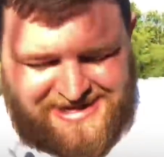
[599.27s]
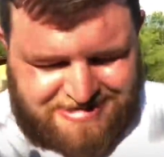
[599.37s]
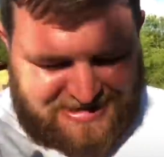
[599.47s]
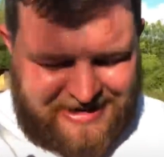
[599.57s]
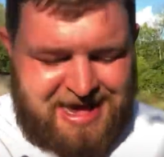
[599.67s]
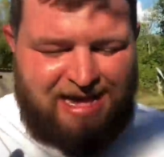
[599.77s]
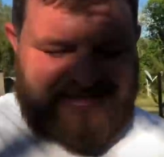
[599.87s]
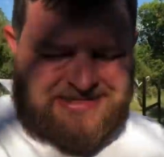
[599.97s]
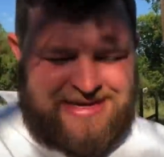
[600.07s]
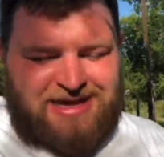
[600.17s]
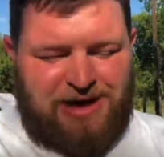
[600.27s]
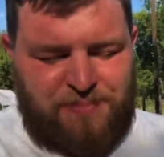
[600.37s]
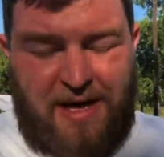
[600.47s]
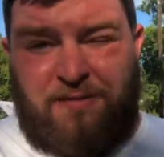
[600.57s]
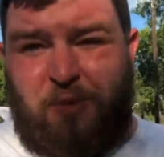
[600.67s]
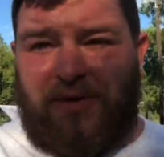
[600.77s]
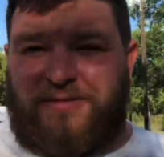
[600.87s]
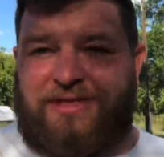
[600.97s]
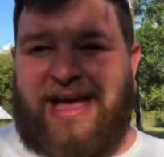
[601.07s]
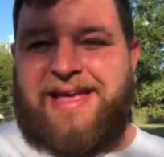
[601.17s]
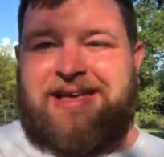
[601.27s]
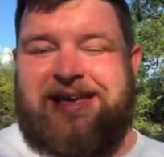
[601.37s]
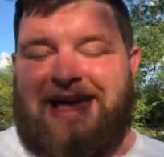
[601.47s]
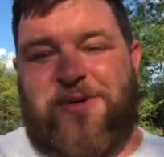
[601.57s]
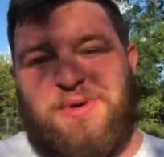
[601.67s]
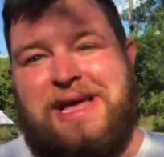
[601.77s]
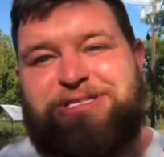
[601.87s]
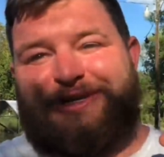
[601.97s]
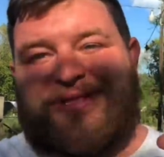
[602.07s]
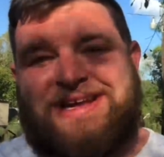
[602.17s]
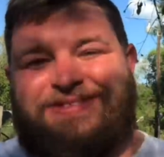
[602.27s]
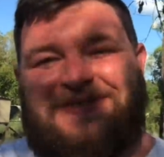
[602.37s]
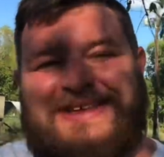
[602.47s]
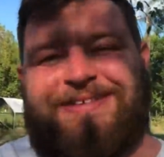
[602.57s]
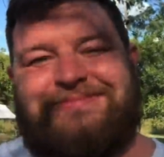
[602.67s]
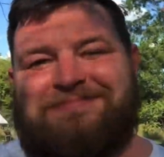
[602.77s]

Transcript: so, guys, uh, I uh, hope you have a wonderful day, and we'll catch you on the next video.